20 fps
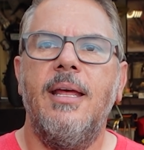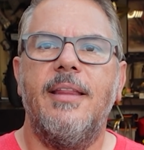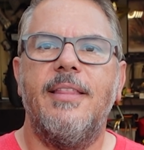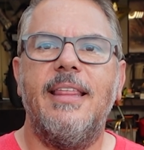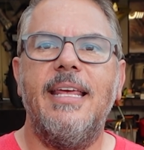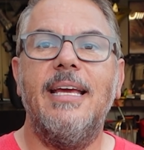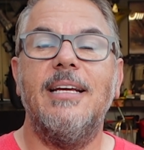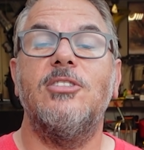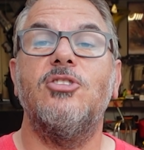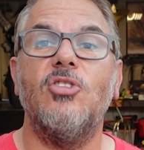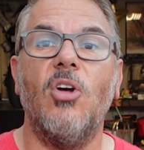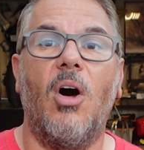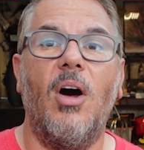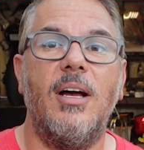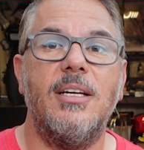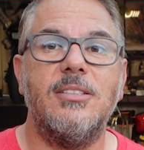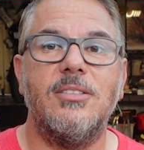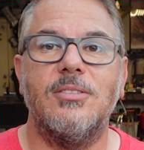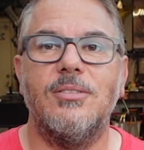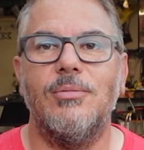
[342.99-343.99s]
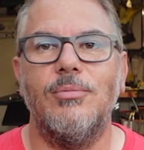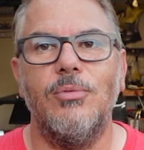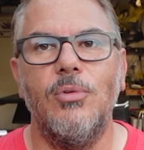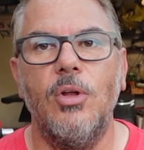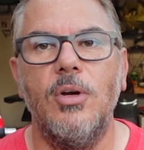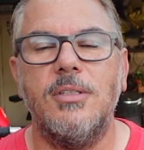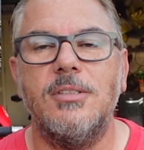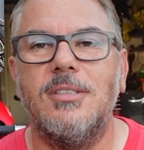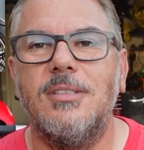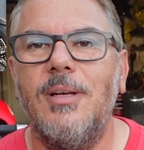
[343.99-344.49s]
The exhaust
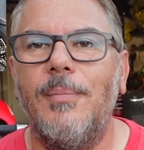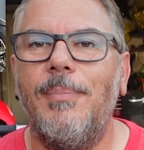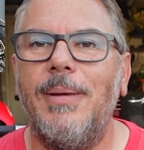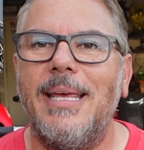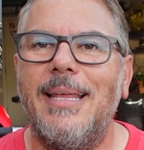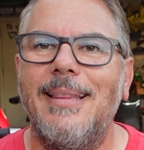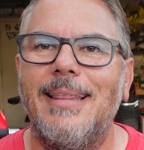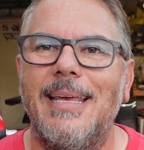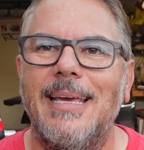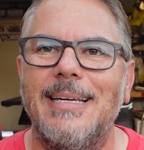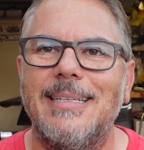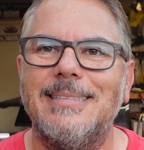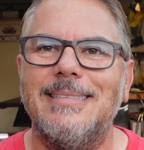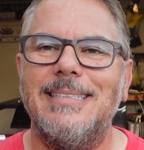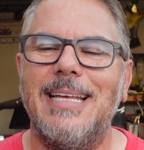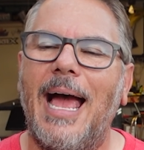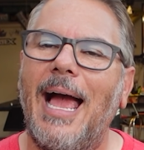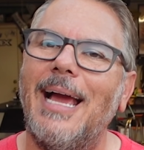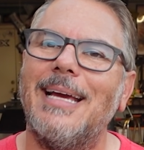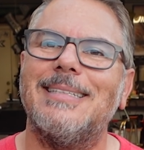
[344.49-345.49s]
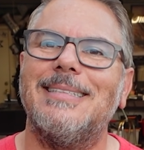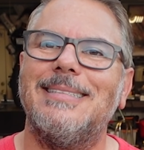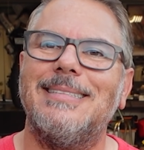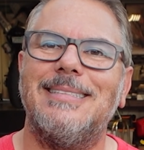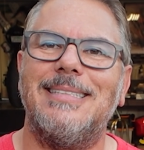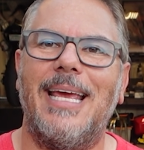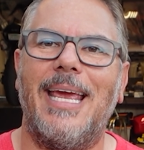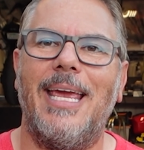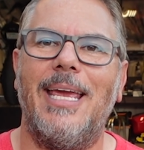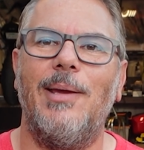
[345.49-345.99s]
looks to be the exact
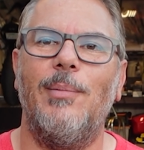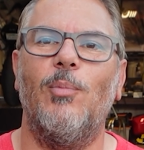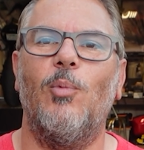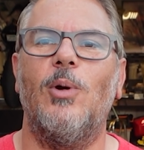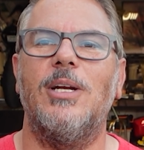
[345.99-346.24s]
same,